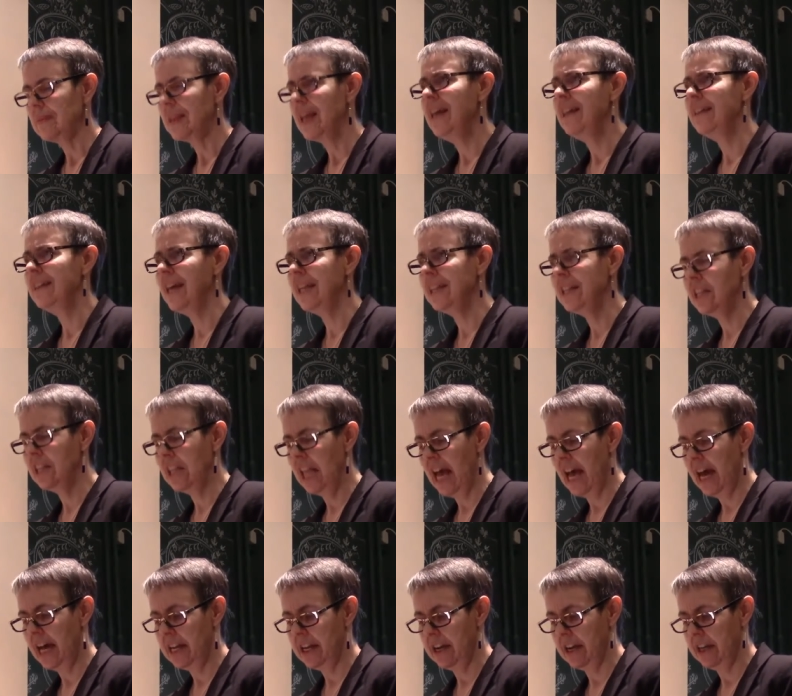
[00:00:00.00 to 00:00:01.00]
Then the
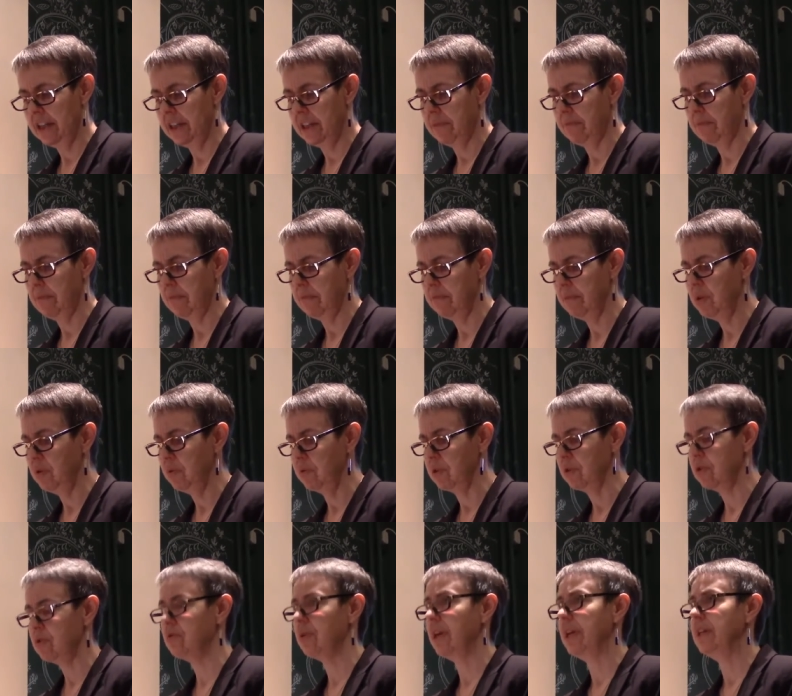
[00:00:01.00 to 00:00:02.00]
lad on the mule
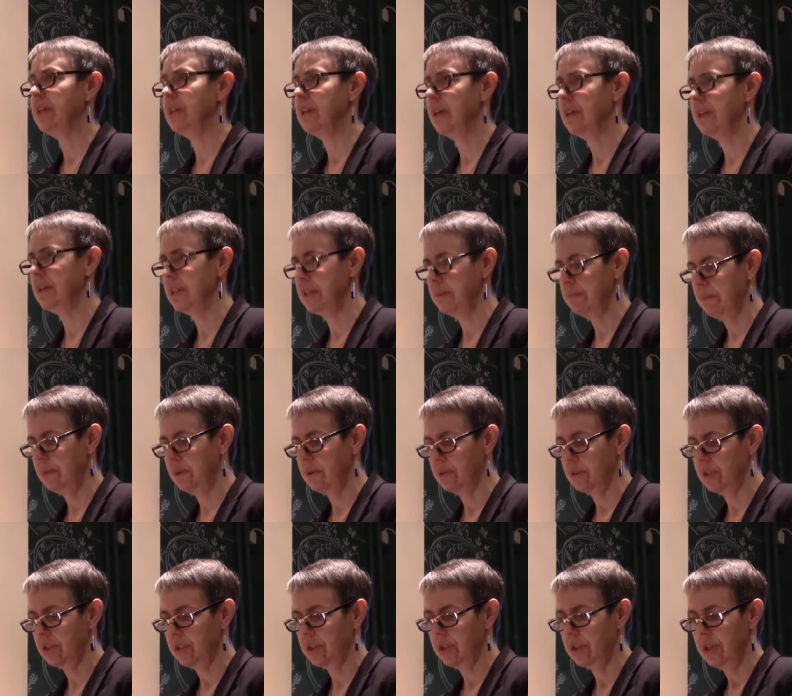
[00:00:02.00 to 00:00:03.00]
straightened on his
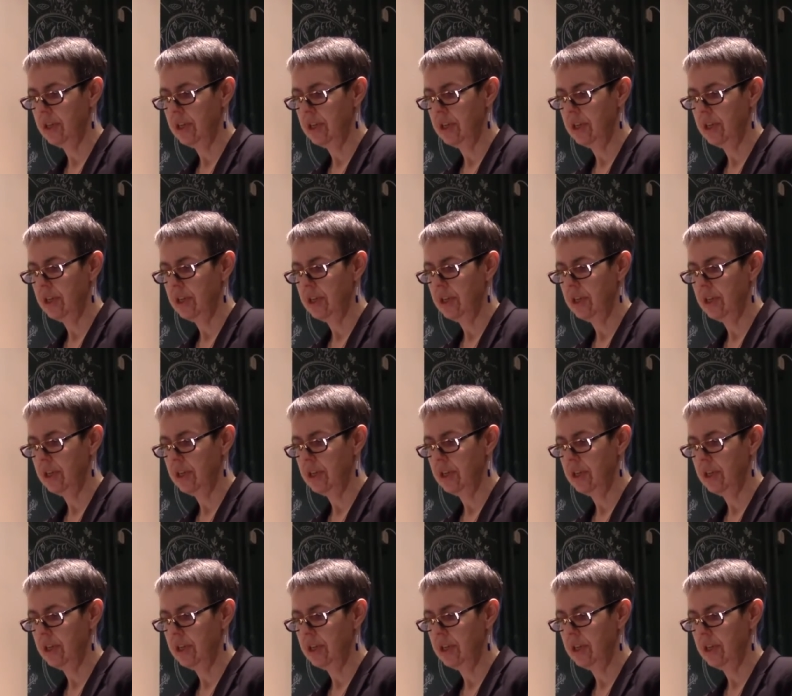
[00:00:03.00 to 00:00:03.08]
perch.